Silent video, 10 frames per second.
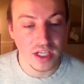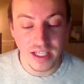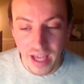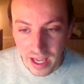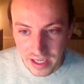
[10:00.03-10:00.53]

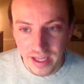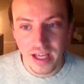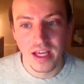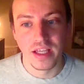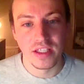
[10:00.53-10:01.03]
Again,
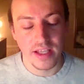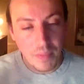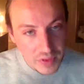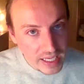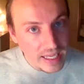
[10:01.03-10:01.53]

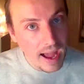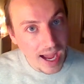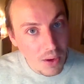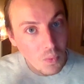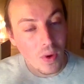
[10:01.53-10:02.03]
something
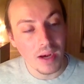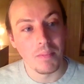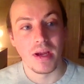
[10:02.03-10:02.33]
I want